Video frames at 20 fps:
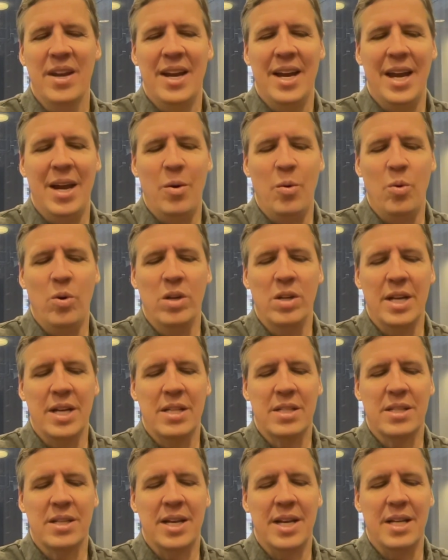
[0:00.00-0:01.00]
it was
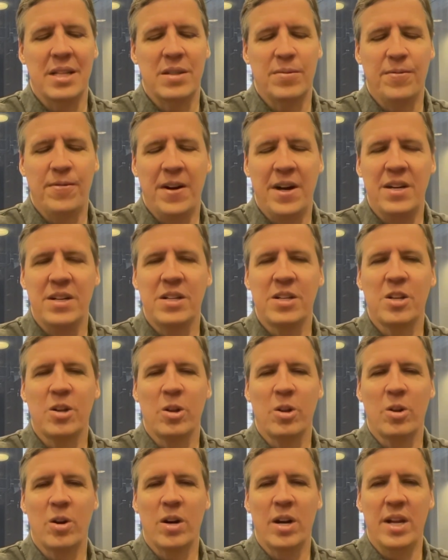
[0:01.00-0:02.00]
it's it's fun to
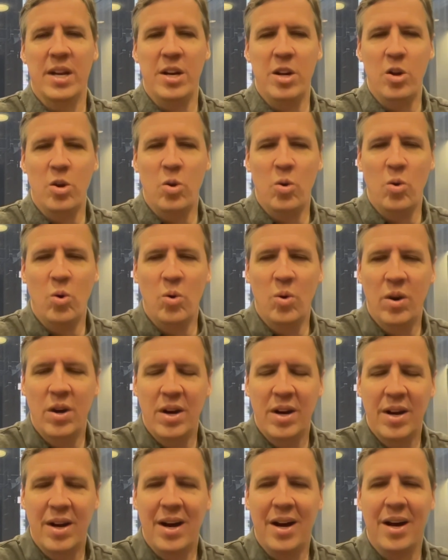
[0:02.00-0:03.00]
learn a new
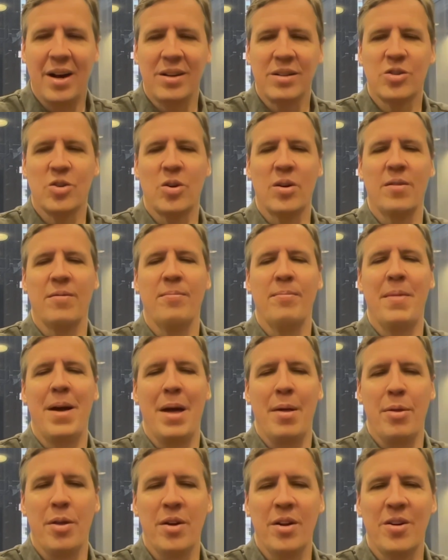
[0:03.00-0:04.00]
uh, sort of
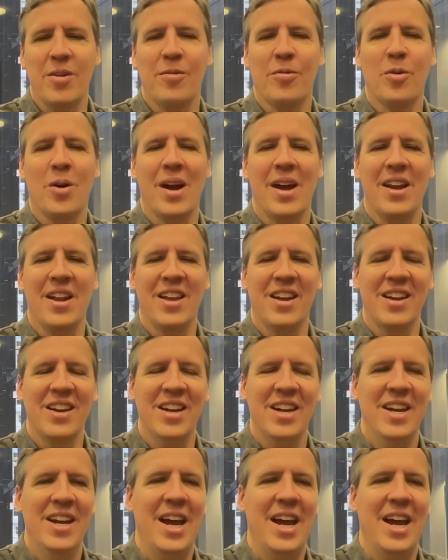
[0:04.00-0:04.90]
method of writing,